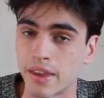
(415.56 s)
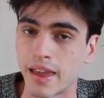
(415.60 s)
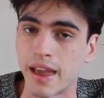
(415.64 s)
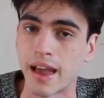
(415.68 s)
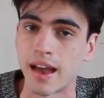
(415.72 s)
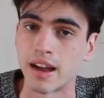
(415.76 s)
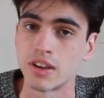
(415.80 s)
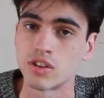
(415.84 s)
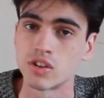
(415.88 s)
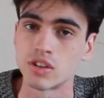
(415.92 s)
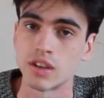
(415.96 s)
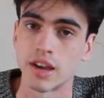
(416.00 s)
the
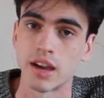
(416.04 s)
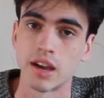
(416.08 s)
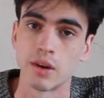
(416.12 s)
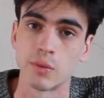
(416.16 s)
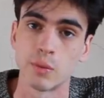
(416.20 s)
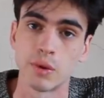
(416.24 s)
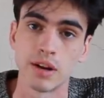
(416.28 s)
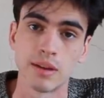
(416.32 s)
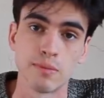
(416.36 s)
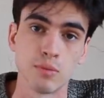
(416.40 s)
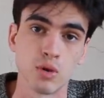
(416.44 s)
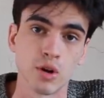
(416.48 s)
cash
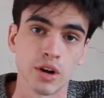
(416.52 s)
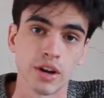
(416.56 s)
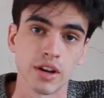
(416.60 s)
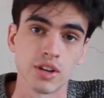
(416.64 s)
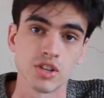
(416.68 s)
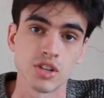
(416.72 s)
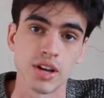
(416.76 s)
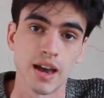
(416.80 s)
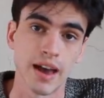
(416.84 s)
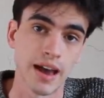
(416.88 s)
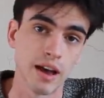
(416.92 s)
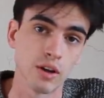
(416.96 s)
and
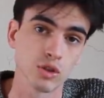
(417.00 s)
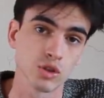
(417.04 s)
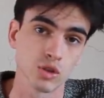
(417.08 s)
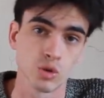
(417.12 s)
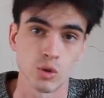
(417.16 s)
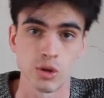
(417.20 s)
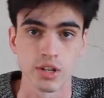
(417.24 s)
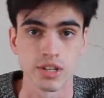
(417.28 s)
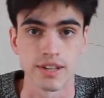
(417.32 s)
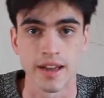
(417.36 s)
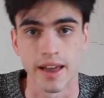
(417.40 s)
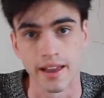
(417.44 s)
remortgage a house
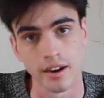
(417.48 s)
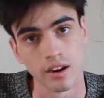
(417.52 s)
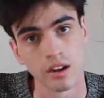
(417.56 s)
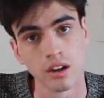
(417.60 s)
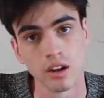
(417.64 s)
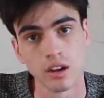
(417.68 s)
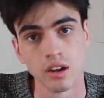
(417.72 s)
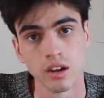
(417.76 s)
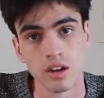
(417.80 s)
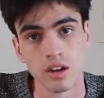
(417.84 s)
or 10.